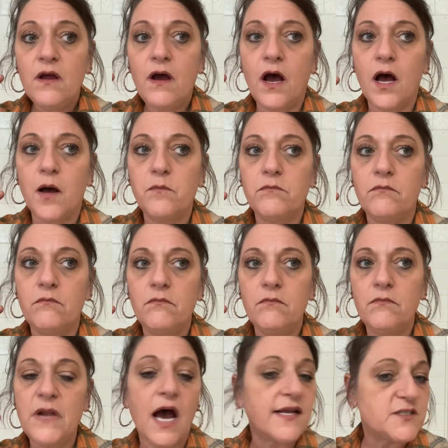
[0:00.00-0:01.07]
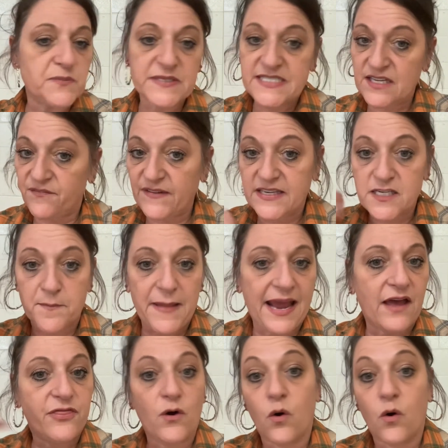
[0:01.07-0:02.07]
not specific to math